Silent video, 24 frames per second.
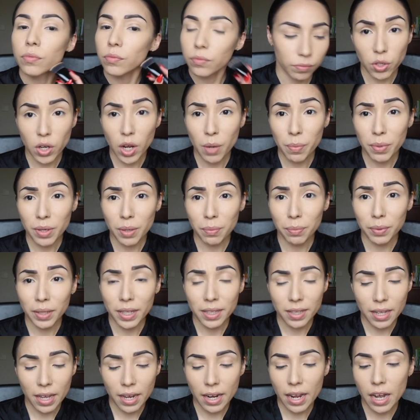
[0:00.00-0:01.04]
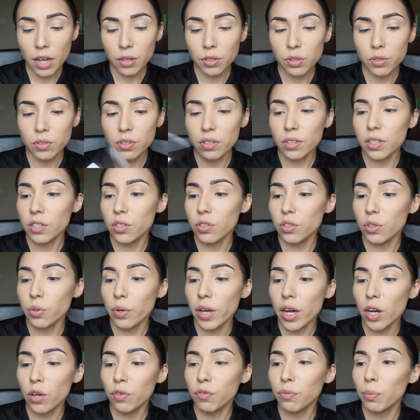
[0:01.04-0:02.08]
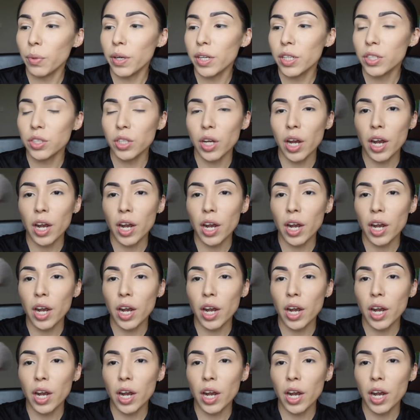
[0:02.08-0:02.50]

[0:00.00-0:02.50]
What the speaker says: So now I'm gonna blend that out using this new E.L.F. brush.